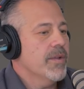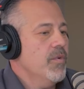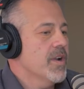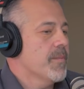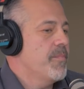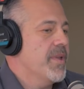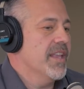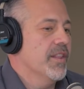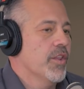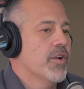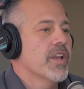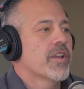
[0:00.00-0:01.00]
think we're in a big
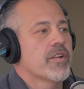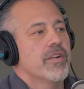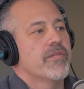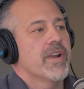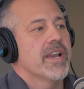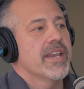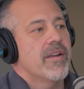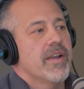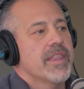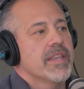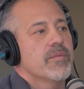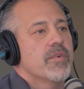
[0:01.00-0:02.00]
learning curve right now.
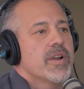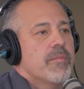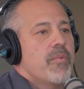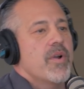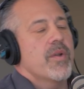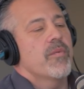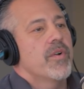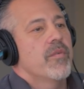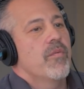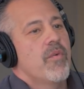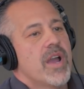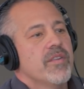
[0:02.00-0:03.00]
I think we're at a point where
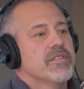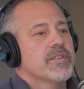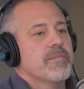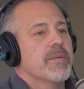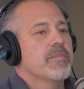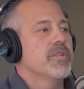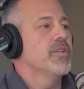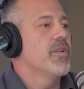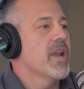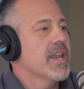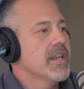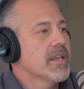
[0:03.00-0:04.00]
why do some people do
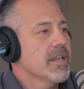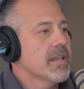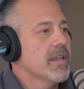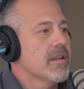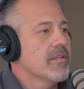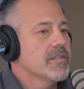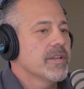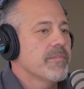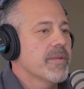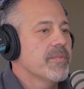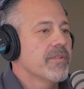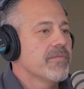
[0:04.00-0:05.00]
great? You know, some
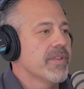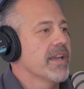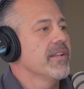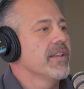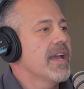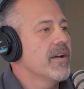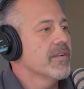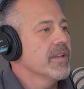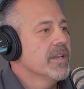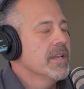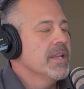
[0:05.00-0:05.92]
people flail out.